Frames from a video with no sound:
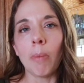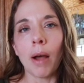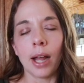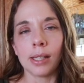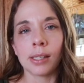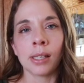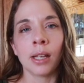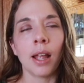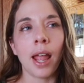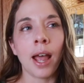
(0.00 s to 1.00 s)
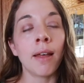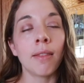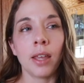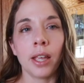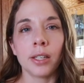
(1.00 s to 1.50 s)
pots at
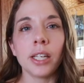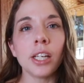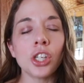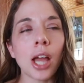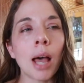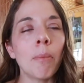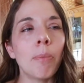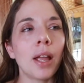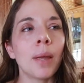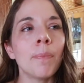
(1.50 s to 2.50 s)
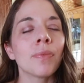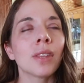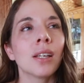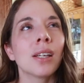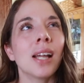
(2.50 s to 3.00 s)
the antique shop, but
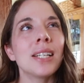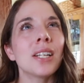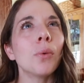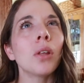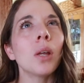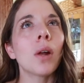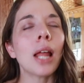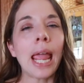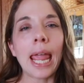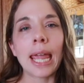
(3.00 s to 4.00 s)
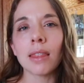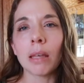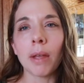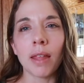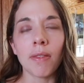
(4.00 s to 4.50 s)
I didn't really wanna hang
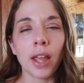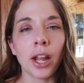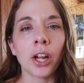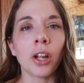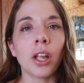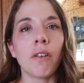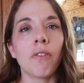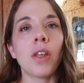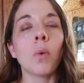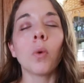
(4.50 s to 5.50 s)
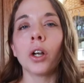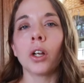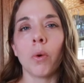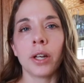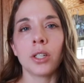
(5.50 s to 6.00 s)
them in there if they weren't
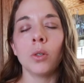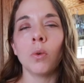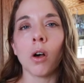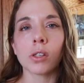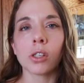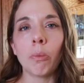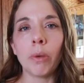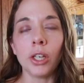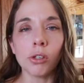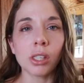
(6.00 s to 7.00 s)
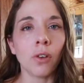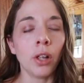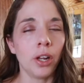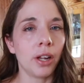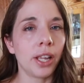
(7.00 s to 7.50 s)
going to also be useful
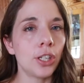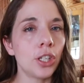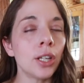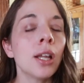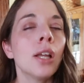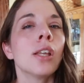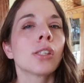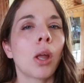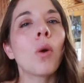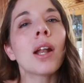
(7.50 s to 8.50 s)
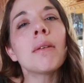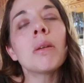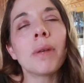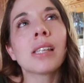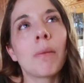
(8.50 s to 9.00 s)
in our kitchen. So I wanted them to
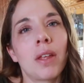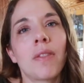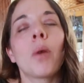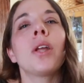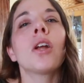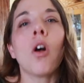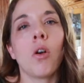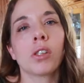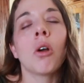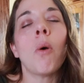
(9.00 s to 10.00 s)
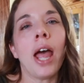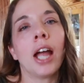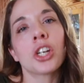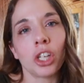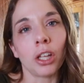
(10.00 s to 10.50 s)
be something that we could also
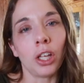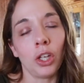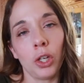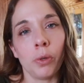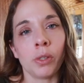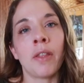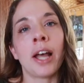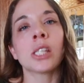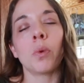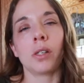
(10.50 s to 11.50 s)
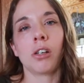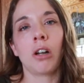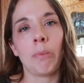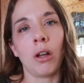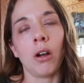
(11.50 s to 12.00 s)
actually use. And that's what
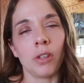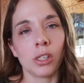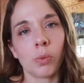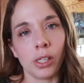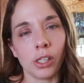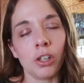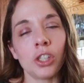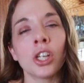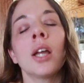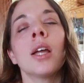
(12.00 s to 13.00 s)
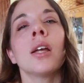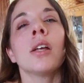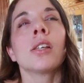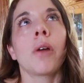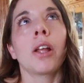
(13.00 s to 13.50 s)
started me on this research.
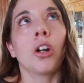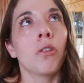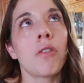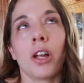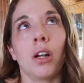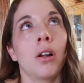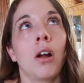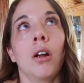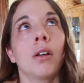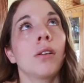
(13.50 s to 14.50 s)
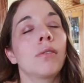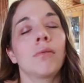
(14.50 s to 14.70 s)
So I learned that there are